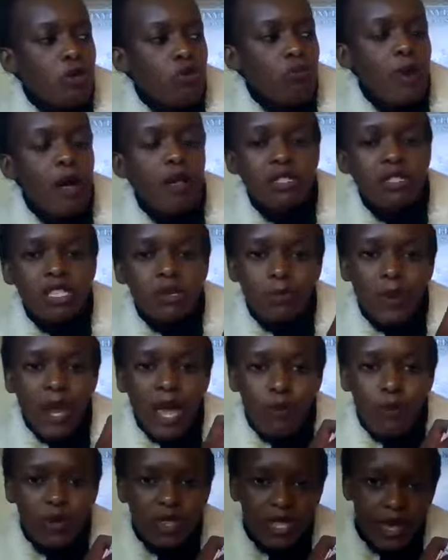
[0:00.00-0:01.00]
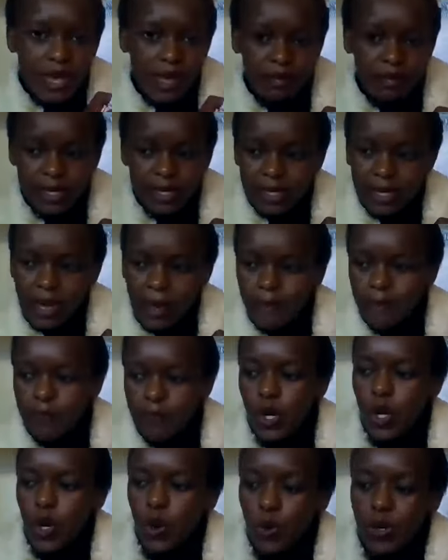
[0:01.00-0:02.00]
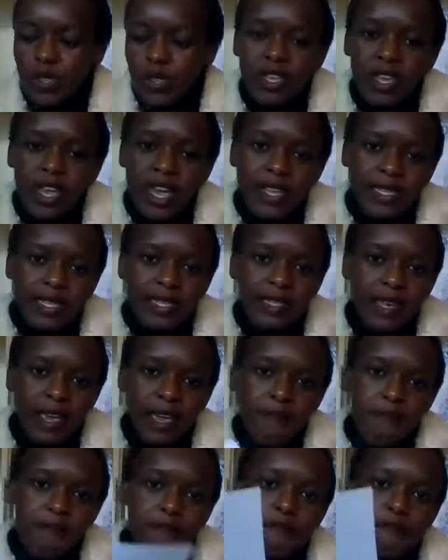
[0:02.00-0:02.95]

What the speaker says: you multiply with the LCM. With the HCF,